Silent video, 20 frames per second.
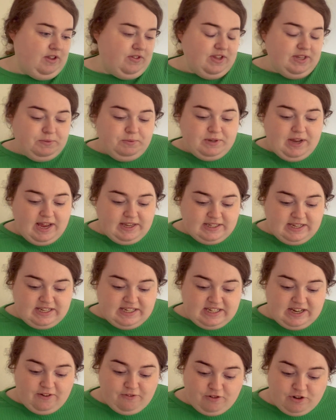this one has a
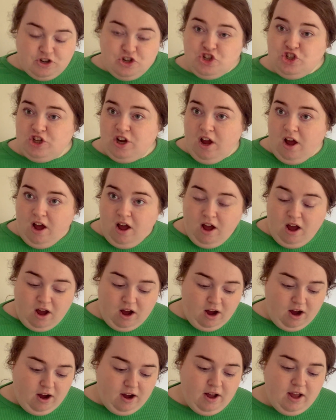different
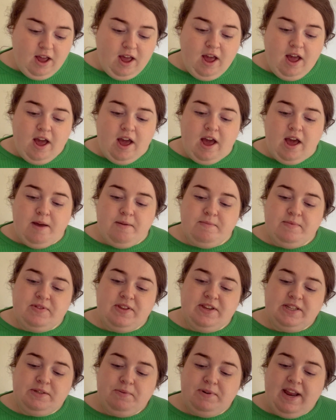jar.
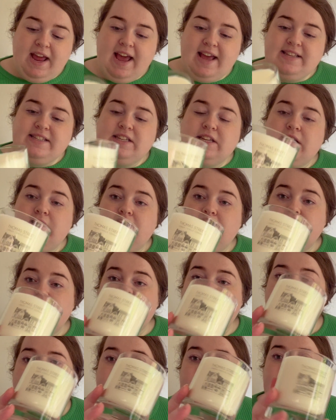This one has
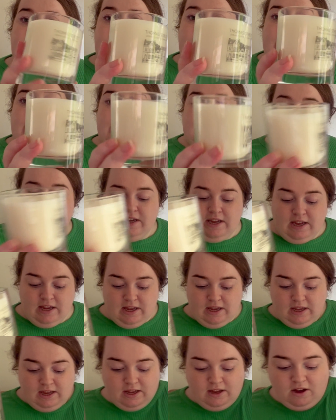less.
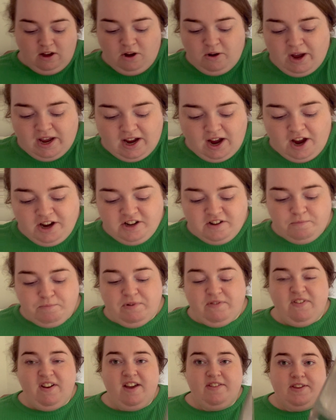Oh, I kind of
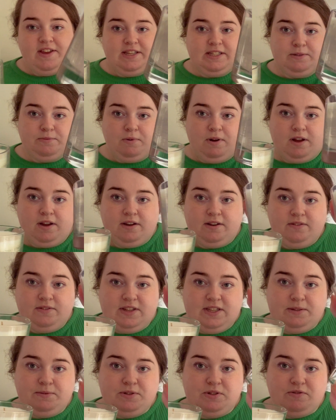prefer this one.
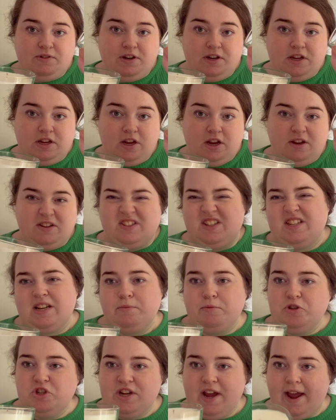This one's really cute. So
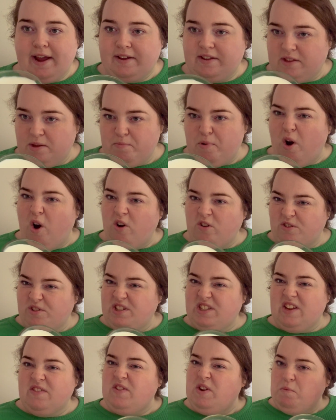double check the
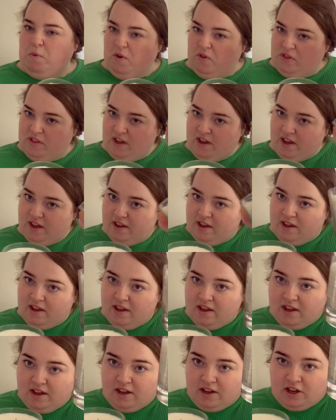box if you want the
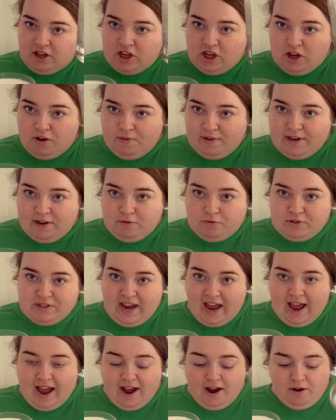cute little
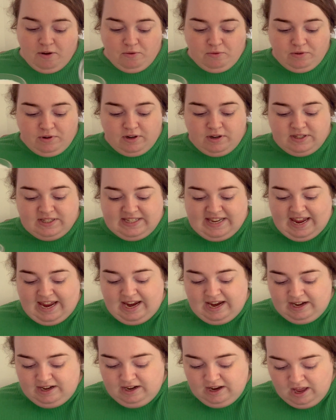town
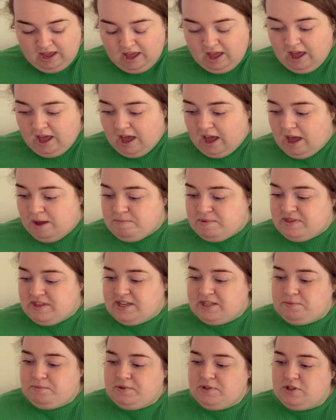scene, but
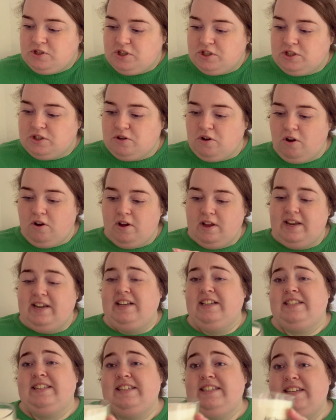this one's just got a
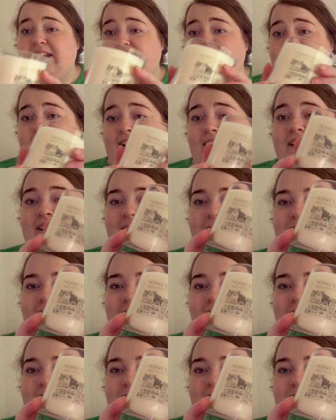little sticker